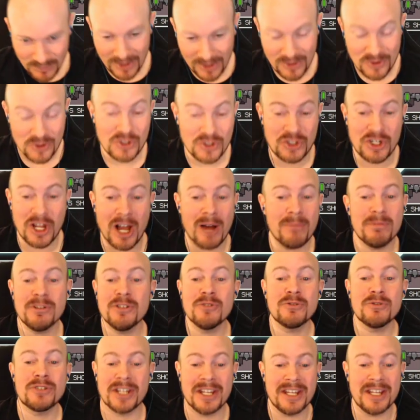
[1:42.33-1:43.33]

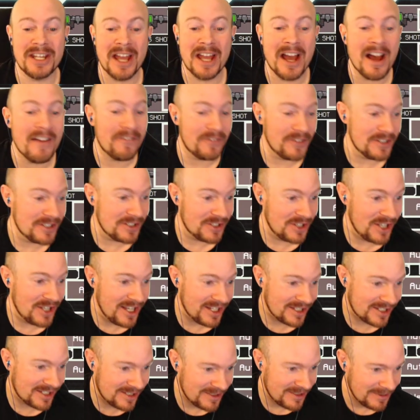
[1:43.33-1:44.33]
WTF is
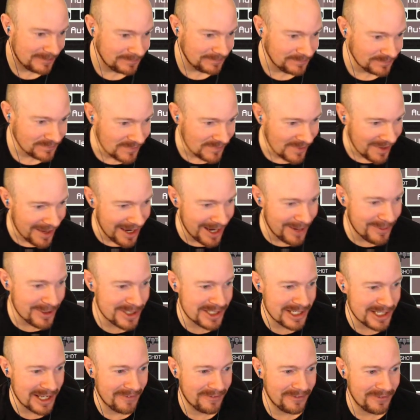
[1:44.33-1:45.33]
this? Hey,
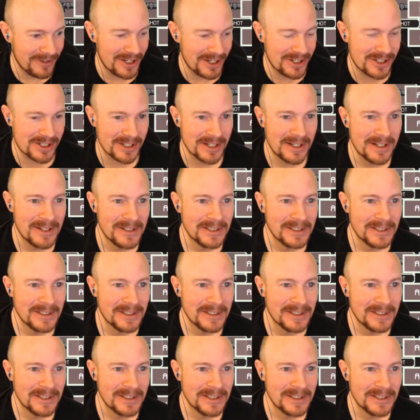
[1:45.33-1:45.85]
what's up, fish?